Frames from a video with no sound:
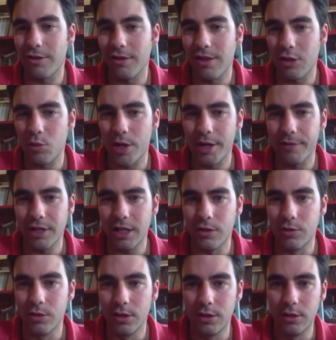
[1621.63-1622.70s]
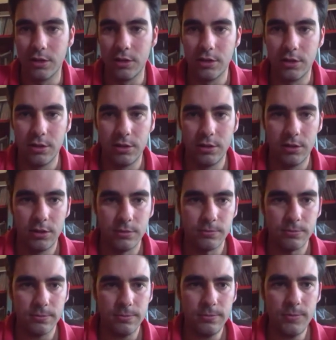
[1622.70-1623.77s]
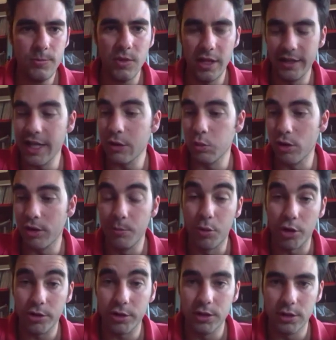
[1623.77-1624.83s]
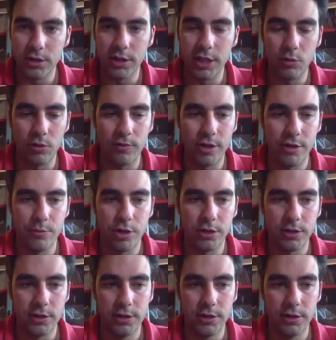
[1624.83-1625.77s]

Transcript: that we're having now. And that was important. That was very important.